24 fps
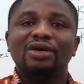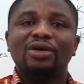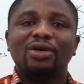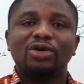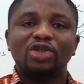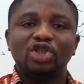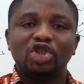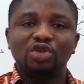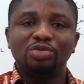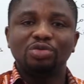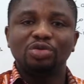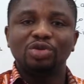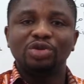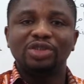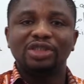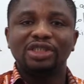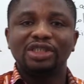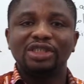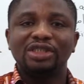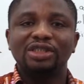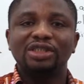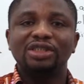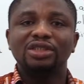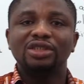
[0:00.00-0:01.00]

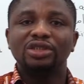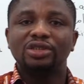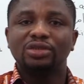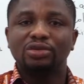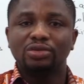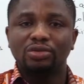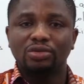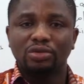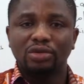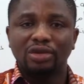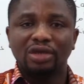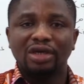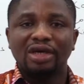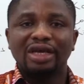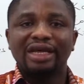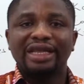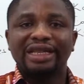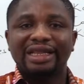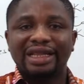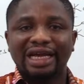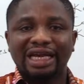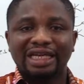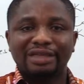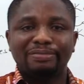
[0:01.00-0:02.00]
contributing to
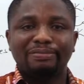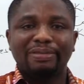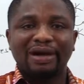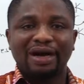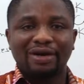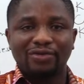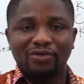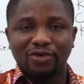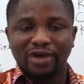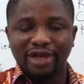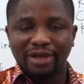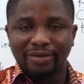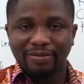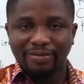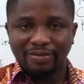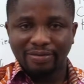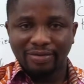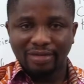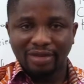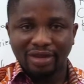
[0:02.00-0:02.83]
that pathway.